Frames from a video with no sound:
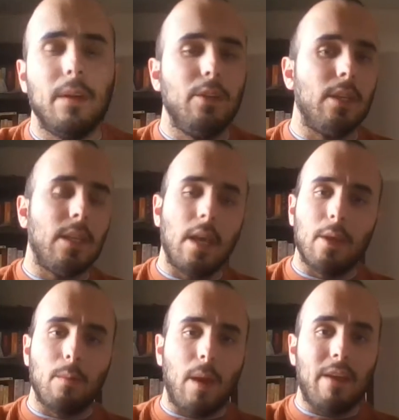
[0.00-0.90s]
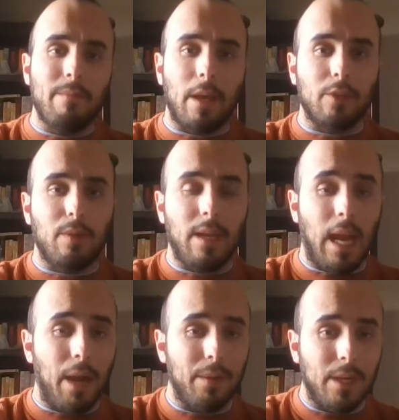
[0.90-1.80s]
just another way of measuring
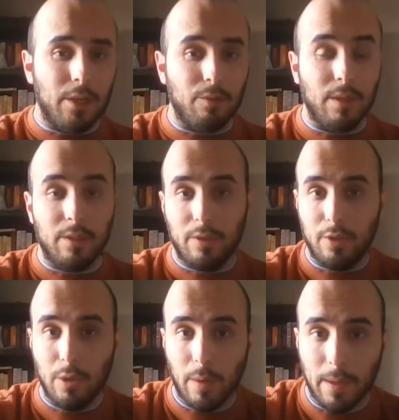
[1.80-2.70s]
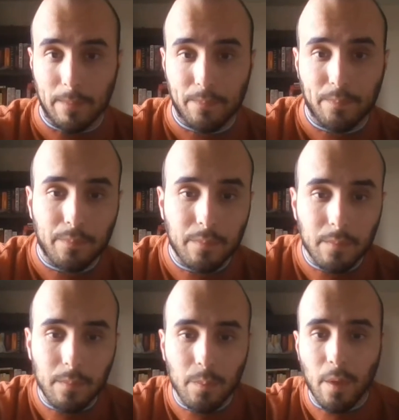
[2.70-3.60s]
how a country is doing.
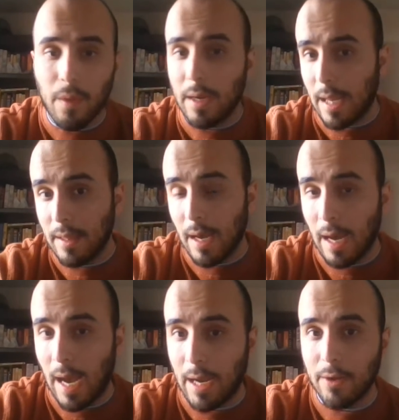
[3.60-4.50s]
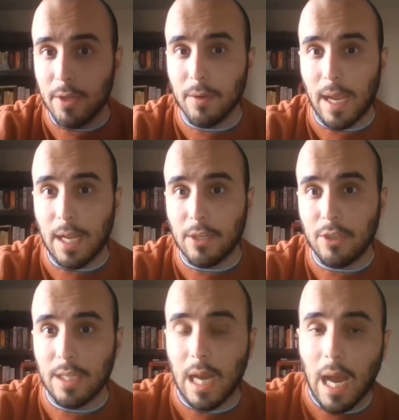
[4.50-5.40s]
Again, the higher your
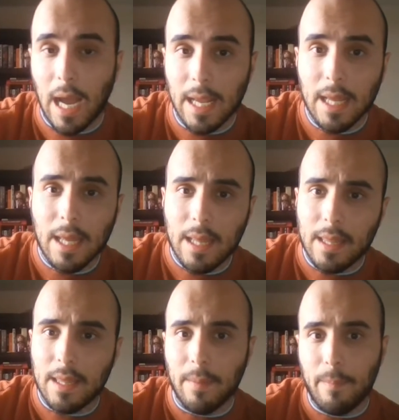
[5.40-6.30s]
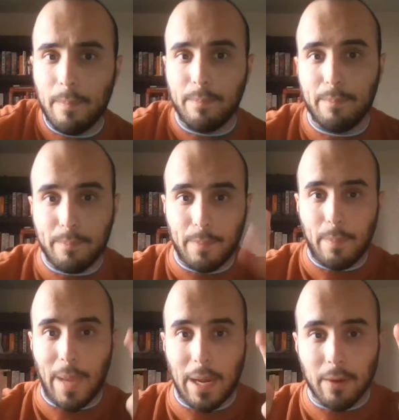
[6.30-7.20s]
HDI, the
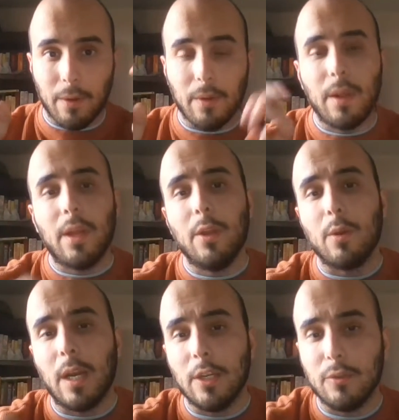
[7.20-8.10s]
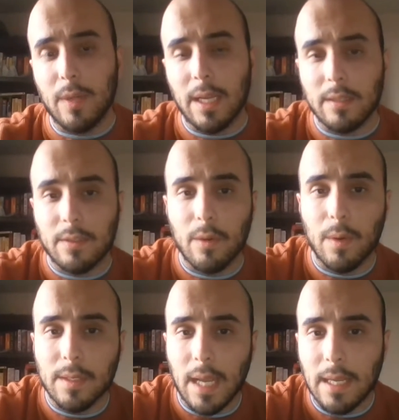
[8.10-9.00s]
better your country is. So
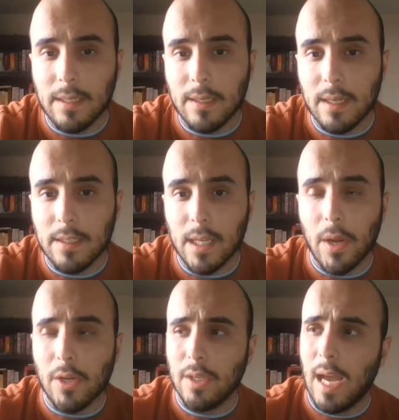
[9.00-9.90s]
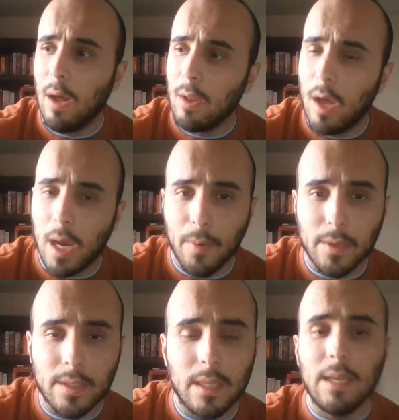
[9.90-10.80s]
it takes into consideration how long a
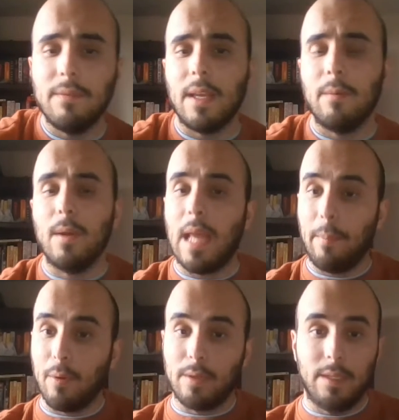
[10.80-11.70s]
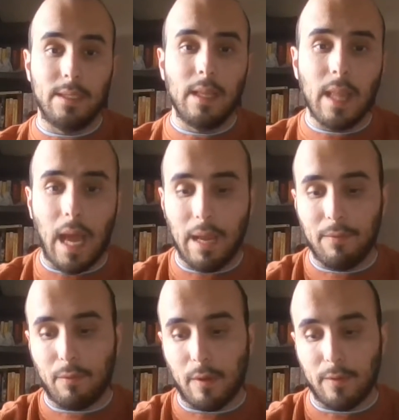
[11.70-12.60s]
person lives, and when that person is
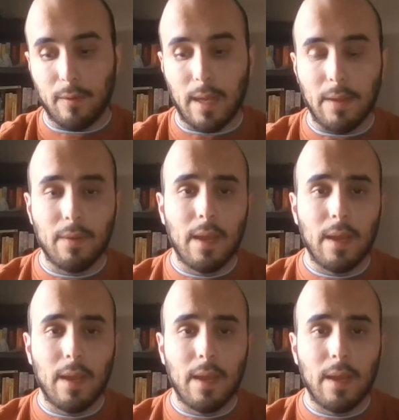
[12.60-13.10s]
alive throughout their life,